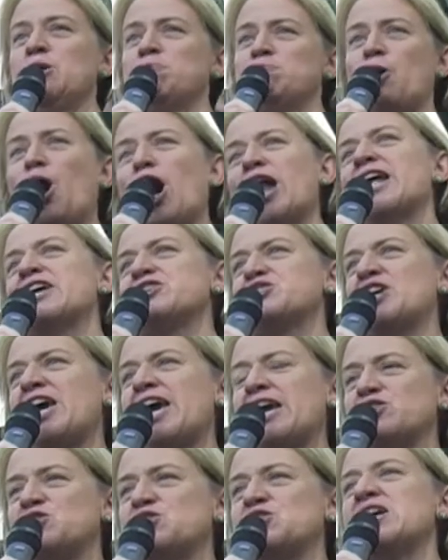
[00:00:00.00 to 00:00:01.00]

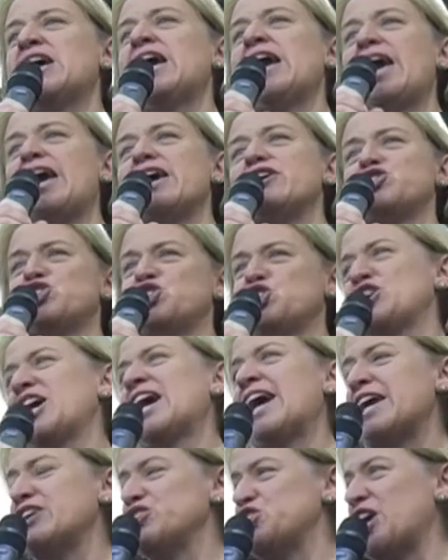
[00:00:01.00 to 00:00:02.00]
politics is
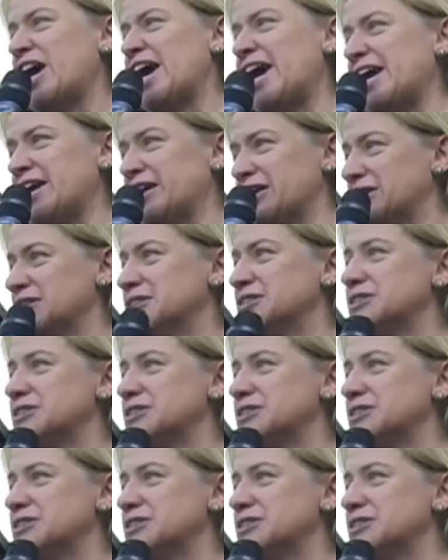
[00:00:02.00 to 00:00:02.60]
changing.